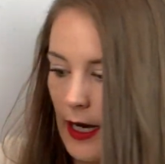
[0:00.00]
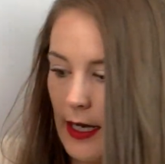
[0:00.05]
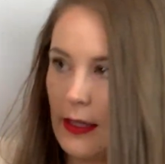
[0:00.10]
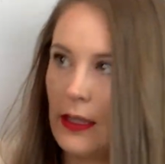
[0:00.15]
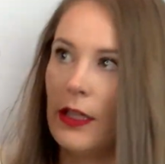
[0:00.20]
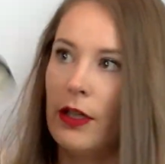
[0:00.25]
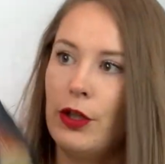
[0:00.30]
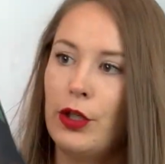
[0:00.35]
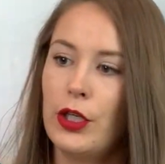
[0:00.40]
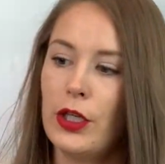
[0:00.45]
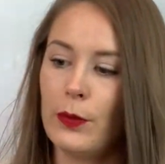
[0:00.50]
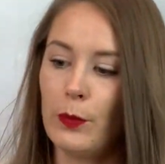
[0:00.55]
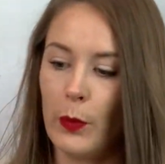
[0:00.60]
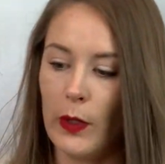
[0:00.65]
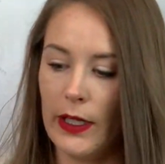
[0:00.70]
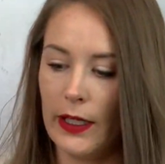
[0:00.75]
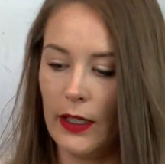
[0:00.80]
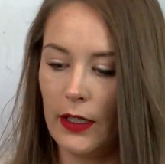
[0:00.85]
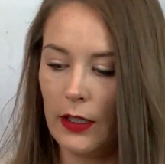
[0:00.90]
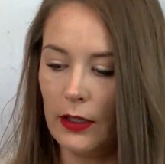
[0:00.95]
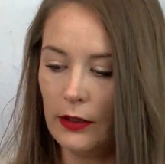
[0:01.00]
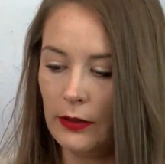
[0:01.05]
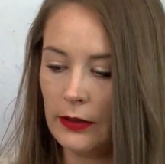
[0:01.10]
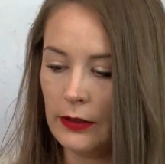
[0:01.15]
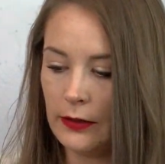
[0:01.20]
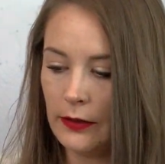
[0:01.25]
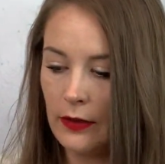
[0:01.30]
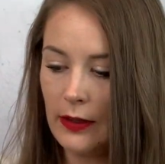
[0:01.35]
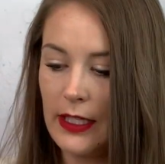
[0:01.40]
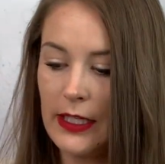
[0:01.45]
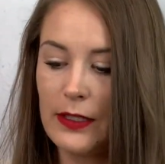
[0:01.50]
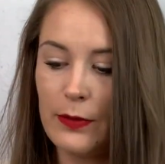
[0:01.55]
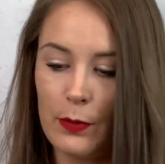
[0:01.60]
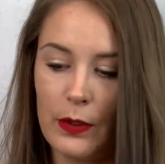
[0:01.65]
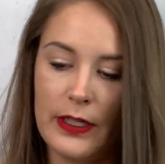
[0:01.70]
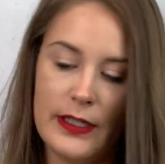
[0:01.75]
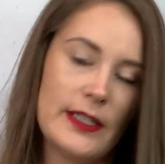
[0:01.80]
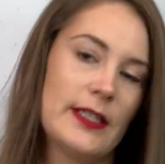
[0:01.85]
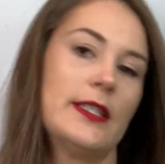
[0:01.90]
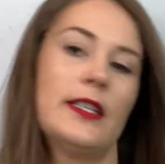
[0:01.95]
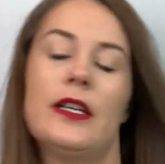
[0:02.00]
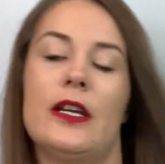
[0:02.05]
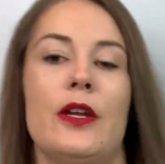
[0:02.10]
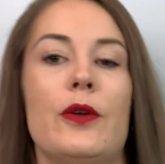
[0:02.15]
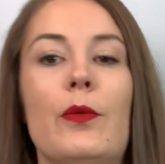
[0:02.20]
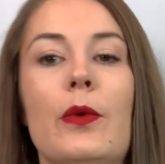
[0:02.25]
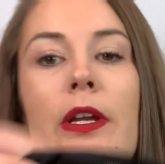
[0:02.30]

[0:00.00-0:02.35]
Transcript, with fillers: at the Goodwill, this one is the new